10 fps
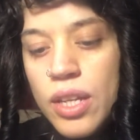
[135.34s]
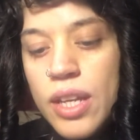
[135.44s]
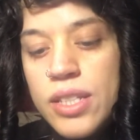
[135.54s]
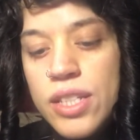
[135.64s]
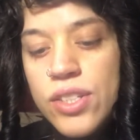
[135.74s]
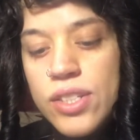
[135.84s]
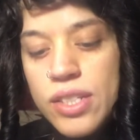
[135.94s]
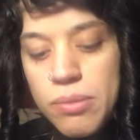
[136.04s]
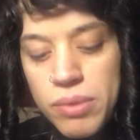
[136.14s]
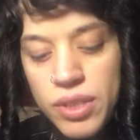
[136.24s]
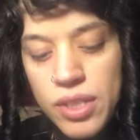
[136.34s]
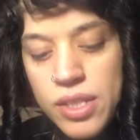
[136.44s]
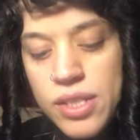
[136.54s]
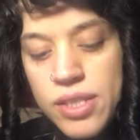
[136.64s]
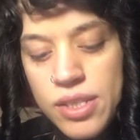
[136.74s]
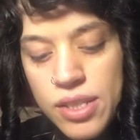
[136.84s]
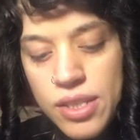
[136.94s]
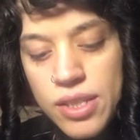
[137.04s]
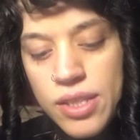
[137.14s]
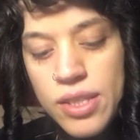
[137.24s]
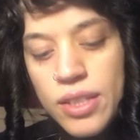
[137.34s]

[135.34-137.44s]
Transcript: It's interesting because the